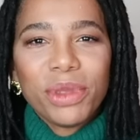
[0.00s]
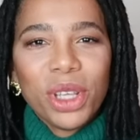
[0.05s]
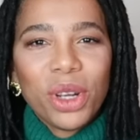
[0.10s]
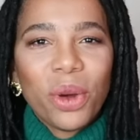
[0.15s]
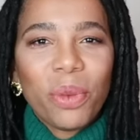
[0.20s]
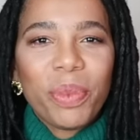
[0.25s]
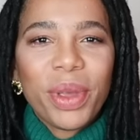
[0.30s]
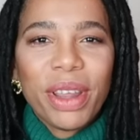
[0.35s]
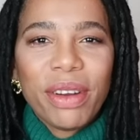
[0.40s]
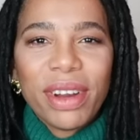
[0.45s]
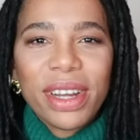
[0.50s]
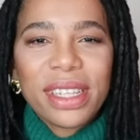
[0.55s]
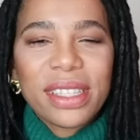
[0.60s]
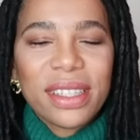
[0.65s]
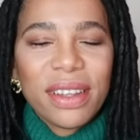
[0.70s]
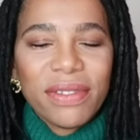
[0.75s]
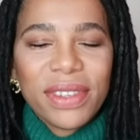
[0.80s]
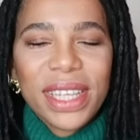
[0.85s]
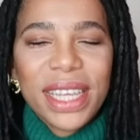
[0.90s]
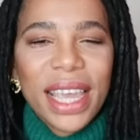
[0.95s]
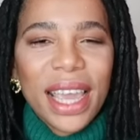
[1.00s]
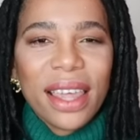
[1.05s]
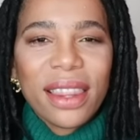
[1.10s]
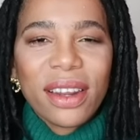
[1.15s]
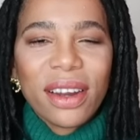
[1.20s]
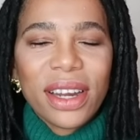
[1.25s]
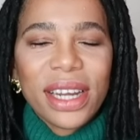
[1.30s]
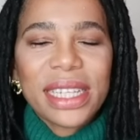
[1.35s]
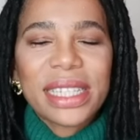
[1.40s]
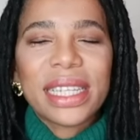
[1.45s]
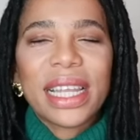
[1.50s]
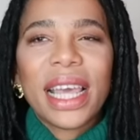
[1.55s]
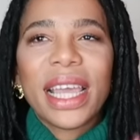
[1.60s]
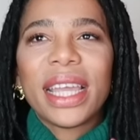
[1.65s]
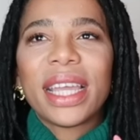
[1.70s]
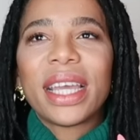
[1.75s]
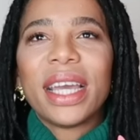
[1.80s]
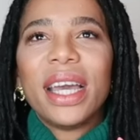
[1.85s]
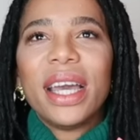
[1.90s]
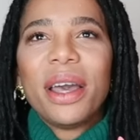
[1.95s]
you know, pairing stuff together, is
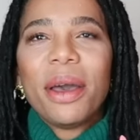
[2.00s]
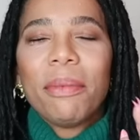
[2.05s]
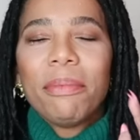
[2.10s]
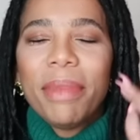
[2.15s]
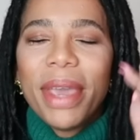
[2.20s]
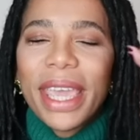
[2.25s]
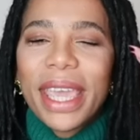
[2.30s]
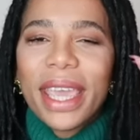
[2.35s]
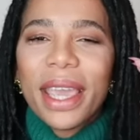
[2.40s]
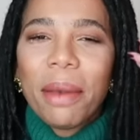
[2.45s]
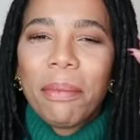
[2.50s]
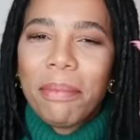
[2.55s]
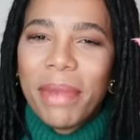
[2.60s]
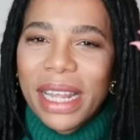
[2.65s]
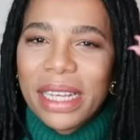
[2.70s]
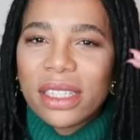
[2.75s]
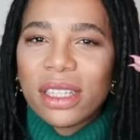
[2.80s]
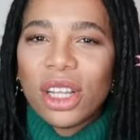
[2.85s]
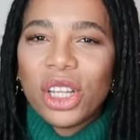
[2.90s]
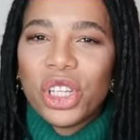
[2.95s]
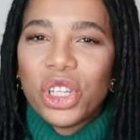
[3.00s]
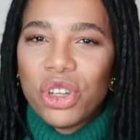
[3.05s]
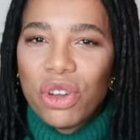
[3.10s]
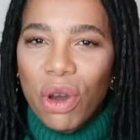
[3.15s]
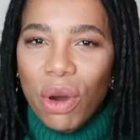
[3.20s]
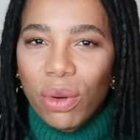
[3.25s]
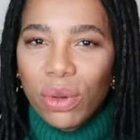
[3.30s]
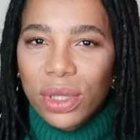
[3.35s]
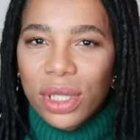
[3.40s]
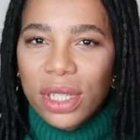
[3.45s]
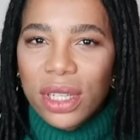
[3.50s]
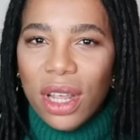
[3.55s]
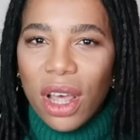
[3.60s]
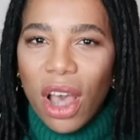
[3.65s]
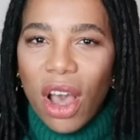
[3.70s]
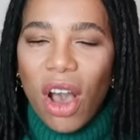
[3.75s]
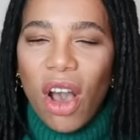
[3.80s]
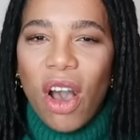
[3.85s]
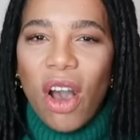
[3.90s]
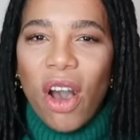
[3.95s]
like making a mental note
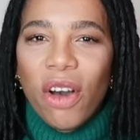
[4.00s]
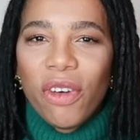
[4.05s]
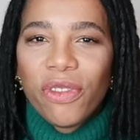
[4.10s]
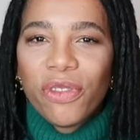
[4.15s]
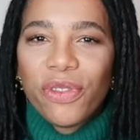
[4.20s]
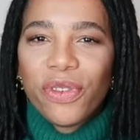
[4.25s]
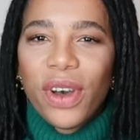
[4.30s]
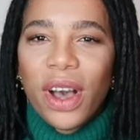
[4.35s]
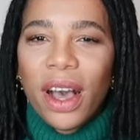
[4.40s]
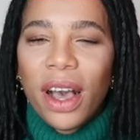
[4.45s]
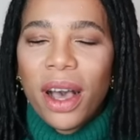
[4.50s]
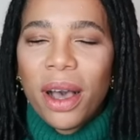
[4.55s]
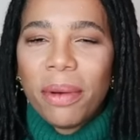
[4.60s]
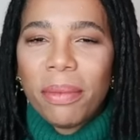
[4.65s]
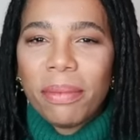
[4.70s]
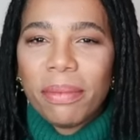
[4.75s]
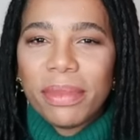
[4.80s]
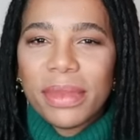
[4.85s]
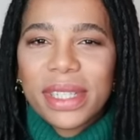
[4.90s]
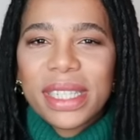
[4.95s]
of um,